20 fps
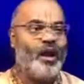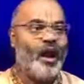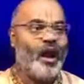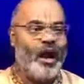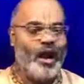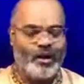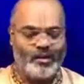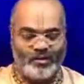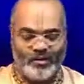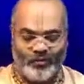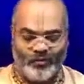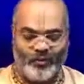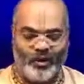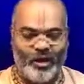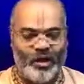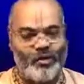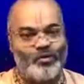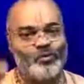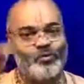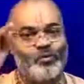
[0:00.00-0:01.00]
are the
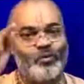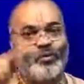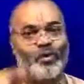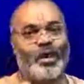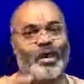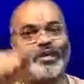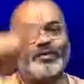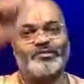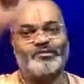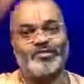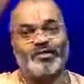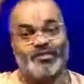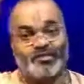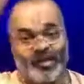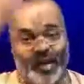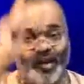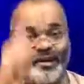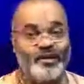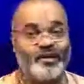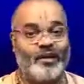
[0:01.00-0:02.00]
one who has
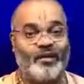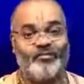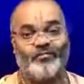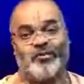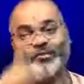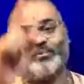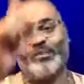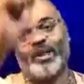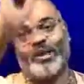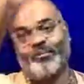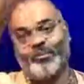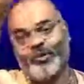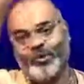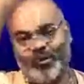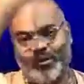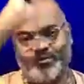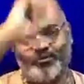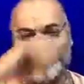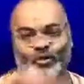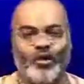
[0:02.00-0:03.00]
descended from the
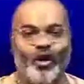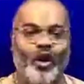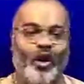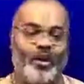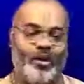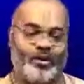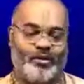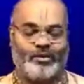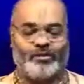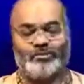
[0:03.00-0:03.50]
abode of the Lord.